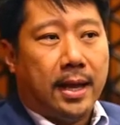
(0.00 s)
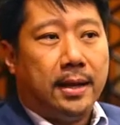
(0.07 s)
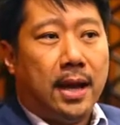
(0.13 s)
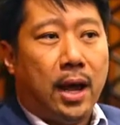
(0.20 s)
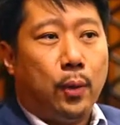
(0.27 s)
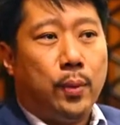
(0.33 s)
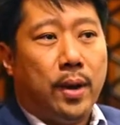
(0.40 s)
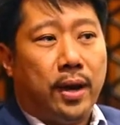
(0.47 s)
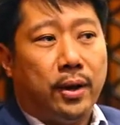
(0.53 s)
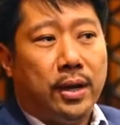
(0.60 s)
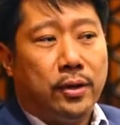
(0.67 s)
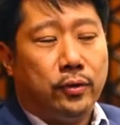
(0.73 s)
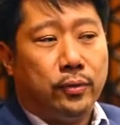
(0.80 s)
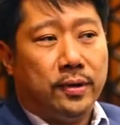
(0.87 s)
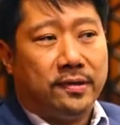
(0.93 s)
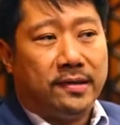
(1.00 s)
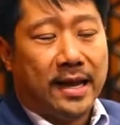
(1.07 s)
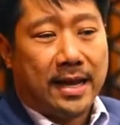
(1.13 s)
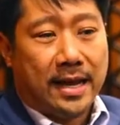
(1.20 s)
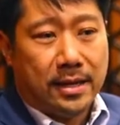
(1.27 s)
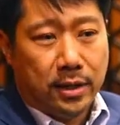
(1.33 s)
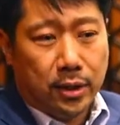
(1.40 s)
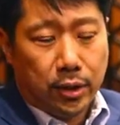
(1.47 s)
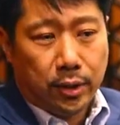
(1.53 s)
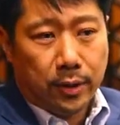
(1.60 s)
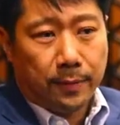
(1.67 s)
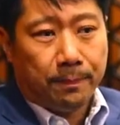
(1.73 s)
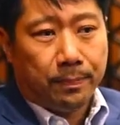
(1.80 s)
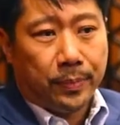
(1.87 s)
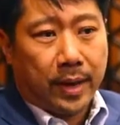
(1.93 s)
Now we are into a second year,
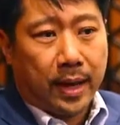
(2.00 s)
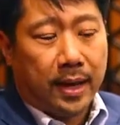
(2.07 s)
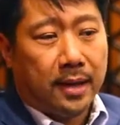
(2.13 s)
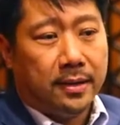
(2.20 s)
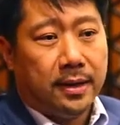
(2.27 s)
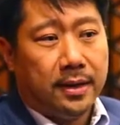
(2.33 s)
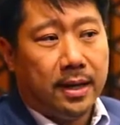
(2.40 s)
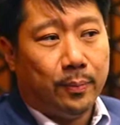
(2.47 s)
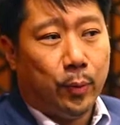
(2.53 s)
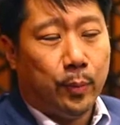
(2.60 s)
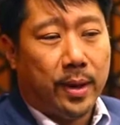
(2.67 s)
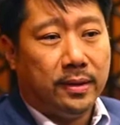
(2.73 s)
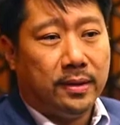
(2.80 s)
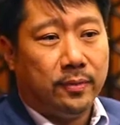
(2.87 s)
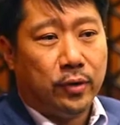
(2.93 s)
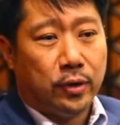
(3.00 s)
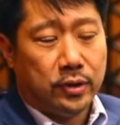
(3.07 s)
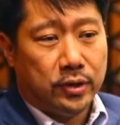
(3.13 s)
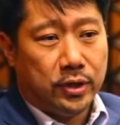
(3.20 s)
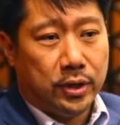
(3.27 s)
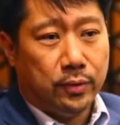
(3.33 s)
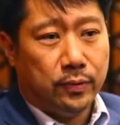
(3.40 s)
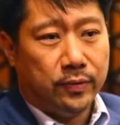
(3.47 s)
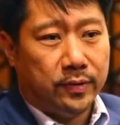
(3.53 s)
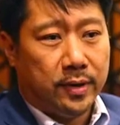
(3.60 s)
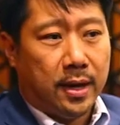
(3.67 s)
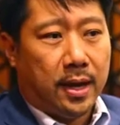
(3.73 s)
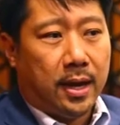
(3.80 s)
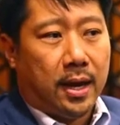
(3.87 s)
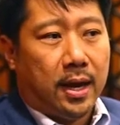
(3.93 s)
and I think that momentum continues,
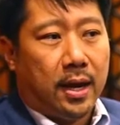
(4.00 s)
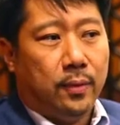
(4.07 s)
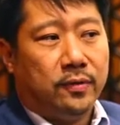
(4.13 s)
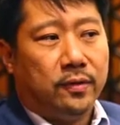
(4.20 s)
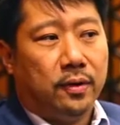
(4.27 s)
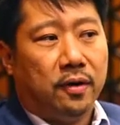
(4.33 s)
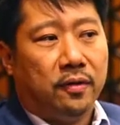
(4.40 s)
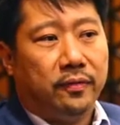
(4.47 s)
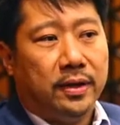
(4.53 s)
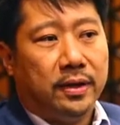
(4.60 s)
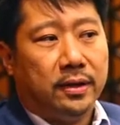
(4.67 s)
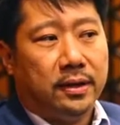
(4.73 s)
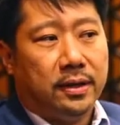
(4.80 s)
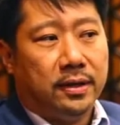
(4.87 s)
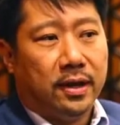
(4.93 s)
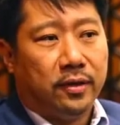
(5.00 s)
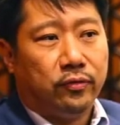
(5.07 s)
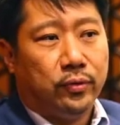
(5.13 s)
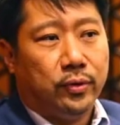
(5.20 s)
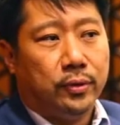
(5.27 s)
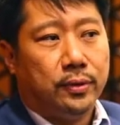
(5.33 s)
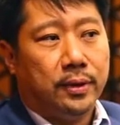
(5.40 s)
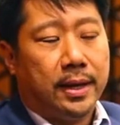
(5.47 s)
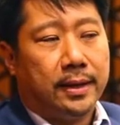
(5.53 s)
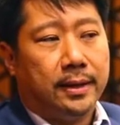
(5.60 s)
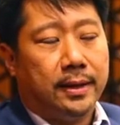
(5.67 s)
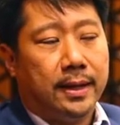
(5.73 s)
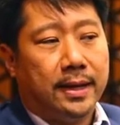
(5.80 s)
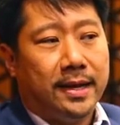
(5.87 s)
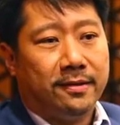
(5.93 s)
and we see a lot of industrial
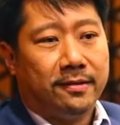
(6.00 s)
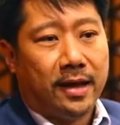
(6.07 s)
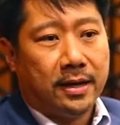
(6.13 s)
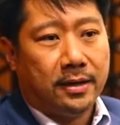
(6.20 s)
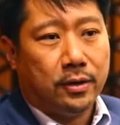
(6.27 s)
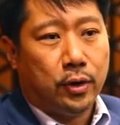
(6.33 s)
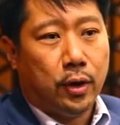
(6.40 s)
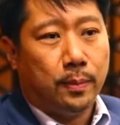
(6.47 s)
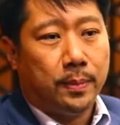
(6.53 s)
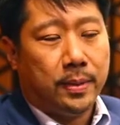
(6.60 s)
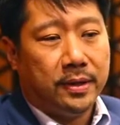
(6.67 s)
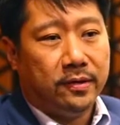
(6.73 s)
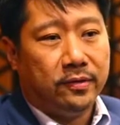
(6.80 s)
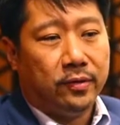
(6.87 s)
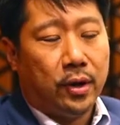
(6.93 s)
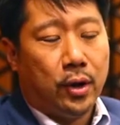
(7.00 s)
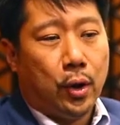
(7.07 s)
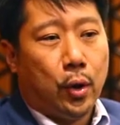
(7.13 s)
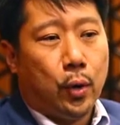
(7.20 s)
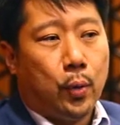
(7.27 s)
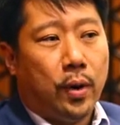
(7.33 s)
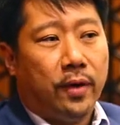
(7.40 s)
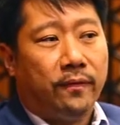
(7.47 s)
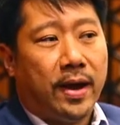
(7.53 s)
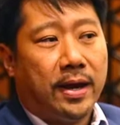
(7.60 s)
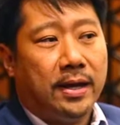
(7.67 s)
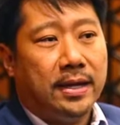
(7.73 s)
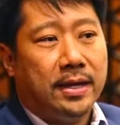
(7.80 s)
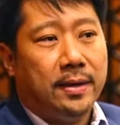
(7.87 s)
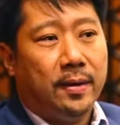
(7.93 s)
and late cycle companies who are
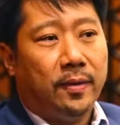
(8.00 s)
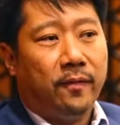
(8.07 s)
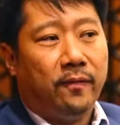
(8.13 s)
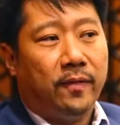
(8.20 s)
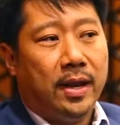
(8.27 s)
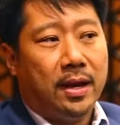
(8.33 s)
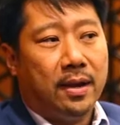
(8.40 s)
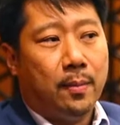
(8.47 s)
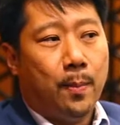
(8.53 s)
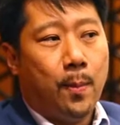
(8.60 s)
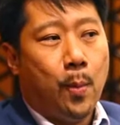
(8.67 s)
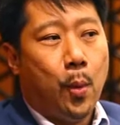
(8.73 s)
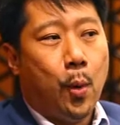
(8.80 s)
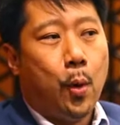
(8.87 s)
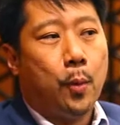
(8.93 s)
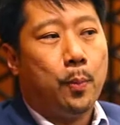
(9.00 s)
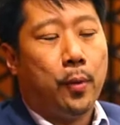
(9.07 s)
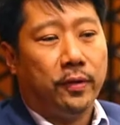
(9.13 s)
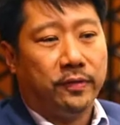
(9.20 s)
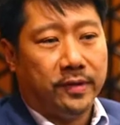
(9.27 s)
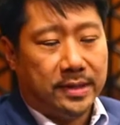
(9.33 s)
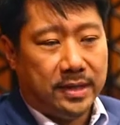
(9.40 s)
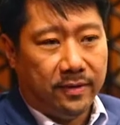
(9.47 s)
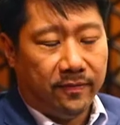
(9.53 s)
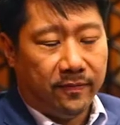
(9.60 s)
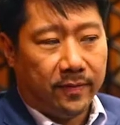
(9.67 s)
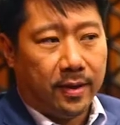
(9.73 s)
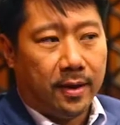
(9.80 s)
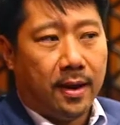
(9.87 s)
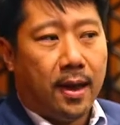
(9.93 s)
finally feeling more
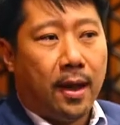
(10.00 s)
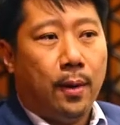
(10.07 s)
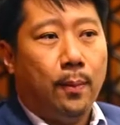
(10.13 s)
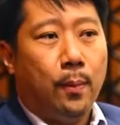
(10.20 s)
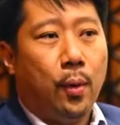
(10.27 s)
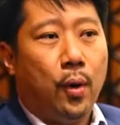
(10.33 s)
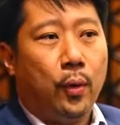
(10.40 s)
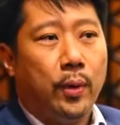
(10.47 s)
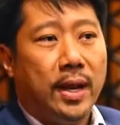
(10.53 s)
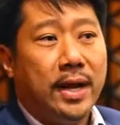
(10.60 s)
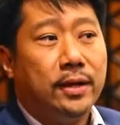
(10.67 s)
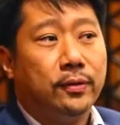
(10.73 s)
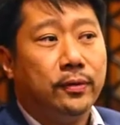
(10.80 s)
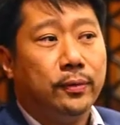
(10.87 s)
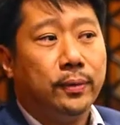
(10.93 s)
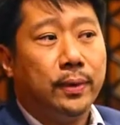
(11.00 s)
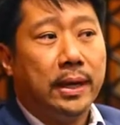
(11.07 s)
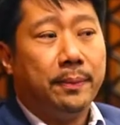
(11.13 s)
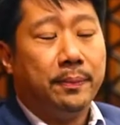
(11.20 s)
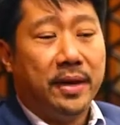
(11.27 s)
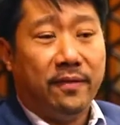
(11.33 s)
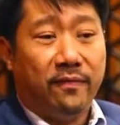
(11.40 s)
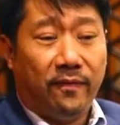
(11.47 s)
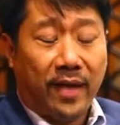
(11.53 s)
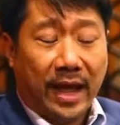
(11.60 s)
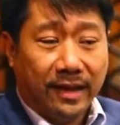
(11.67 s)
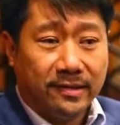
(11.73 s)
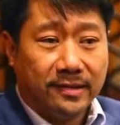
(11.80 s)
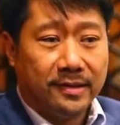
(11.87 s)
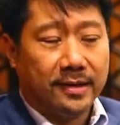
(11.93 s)
positive, more willing to
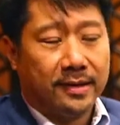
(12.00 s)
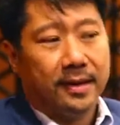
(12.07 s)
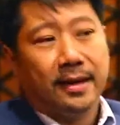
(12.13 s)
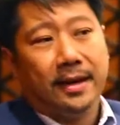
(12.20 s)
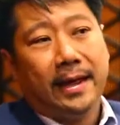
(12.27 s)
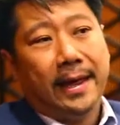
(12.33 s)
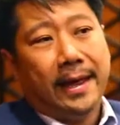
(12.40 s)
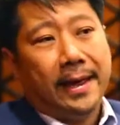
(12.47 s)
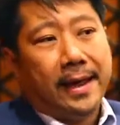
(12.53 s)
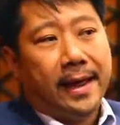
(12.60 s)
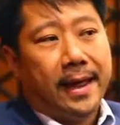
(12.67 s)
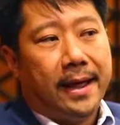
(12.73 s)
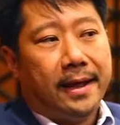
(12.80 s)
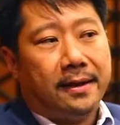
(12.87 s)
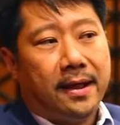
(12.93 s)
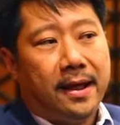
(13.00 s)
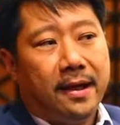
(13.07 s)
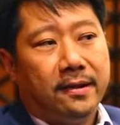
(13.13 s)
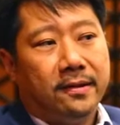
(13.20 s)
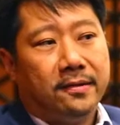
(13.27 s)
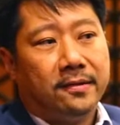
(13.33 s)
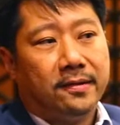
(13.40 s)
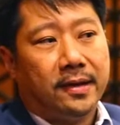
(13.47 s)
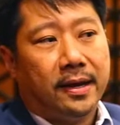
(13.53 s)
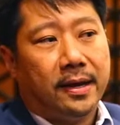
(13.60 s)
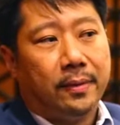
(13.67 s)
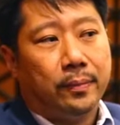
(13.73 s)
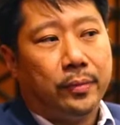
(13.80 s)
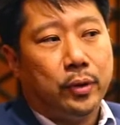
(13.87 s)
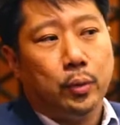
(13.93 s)
invest, and hence
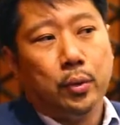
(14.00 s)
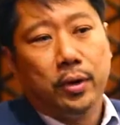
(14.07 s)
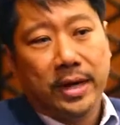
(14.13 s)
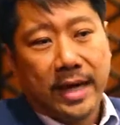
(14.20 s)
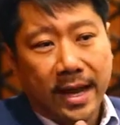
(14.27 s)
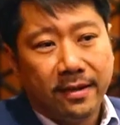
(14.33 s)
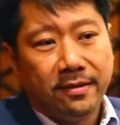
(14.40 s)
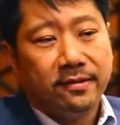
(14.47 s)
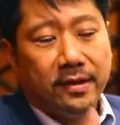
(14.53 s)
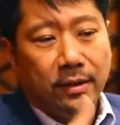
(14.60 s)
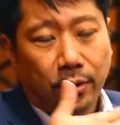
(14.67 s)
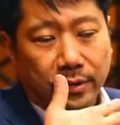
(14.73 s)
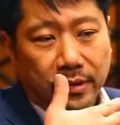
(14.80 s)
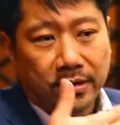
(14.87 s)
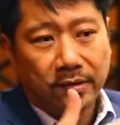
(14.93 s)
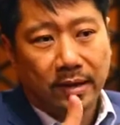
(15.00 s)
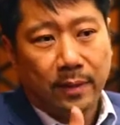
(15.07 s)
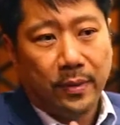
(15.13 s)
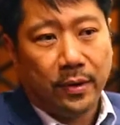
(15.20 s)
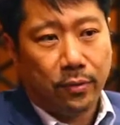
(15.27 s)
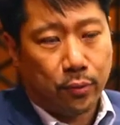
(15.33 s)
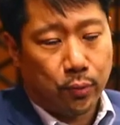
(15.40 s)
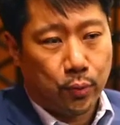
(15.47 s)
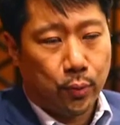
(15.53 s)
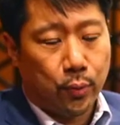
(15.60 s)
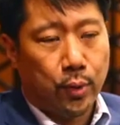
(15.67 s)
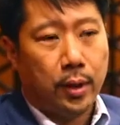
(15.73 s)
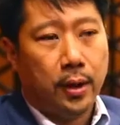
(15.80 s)
you will again see all this coming through